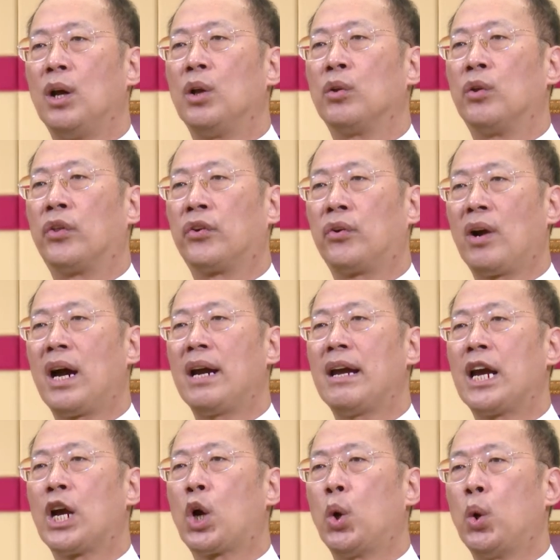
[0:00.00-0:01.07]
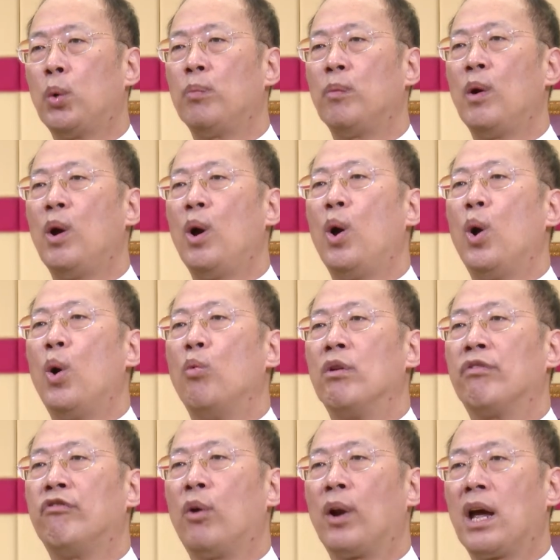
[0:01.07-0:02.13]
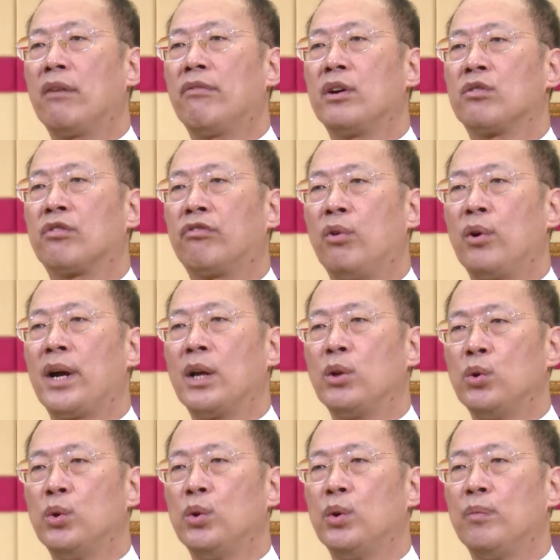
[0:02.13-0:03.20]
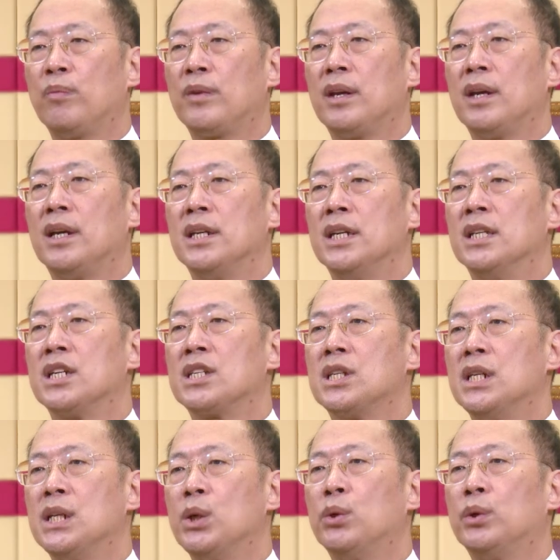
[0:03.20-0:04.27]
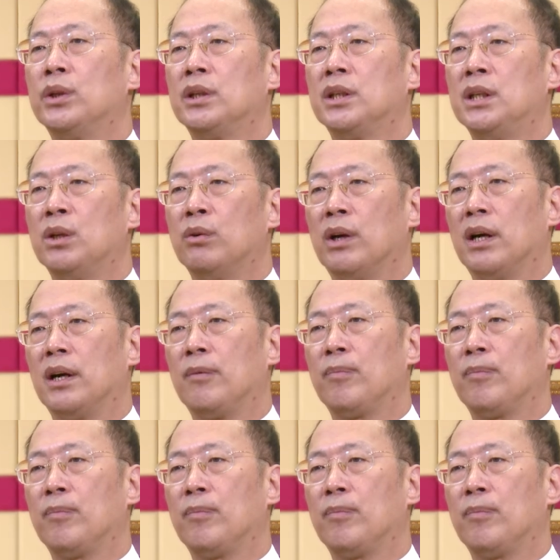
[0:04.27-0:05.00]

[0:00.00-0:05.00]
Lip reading: to thrive and cope with whatever is thrown at you in this new era.